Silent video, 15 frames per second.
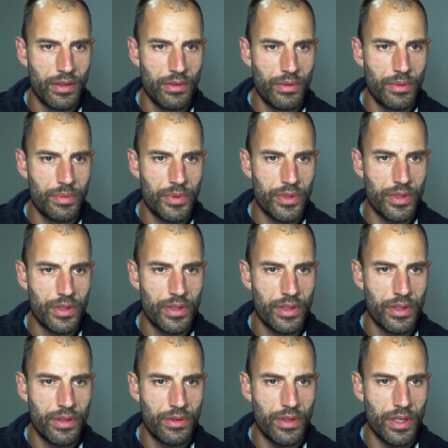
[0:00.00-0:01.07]
oops,
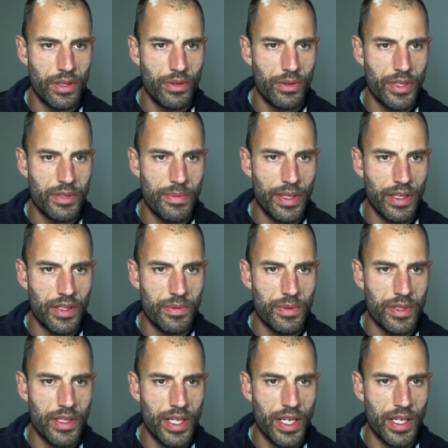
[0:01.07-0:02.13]
I always make this
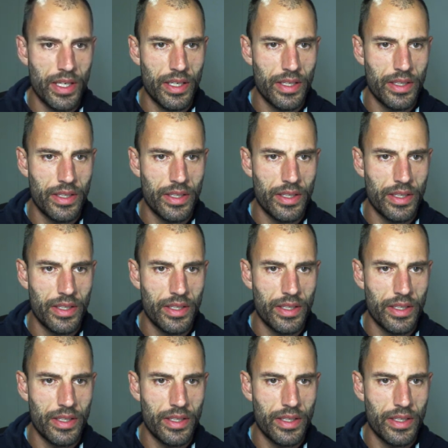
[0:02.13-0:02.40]
mistake.